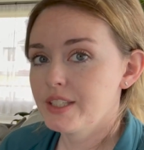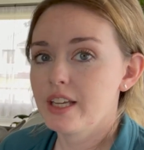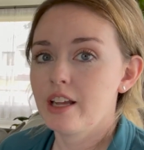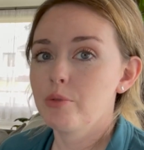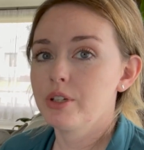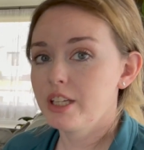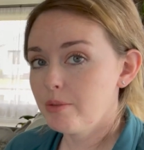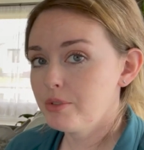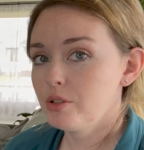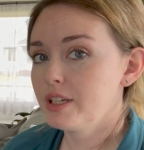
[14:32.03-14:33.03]
and I will
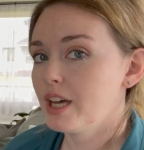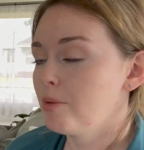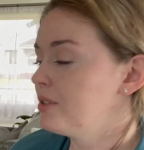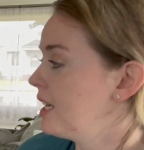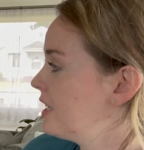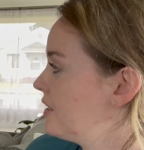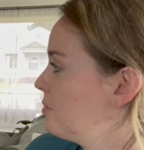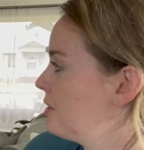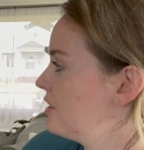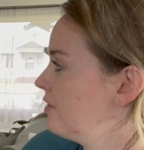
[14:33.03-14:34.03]
keep doing updates
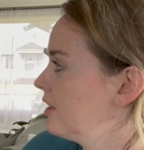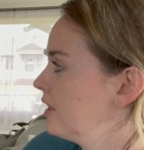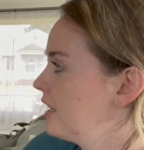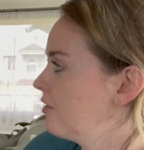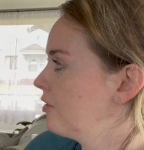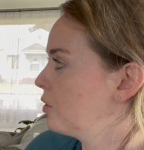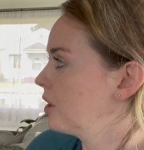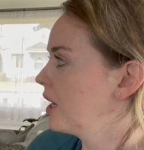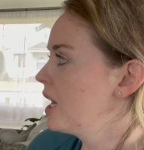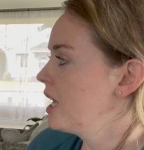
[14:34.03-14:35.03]
specifically
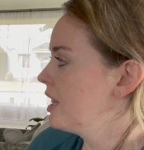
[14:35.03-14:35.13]
for